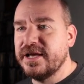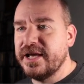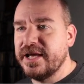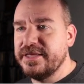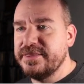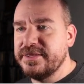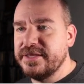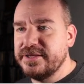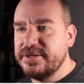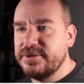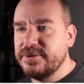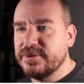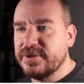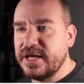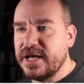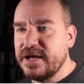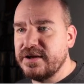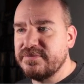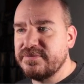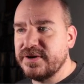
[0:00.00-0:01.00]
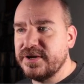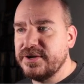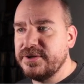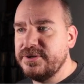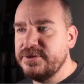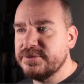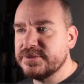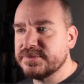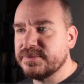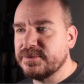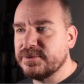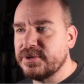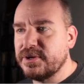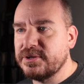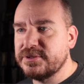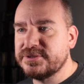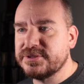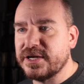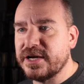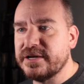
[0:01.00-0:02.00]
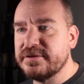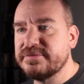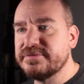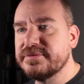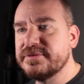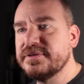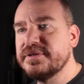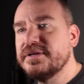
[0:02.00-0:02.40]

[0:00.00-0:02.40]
and then you'll have a usable hard drive.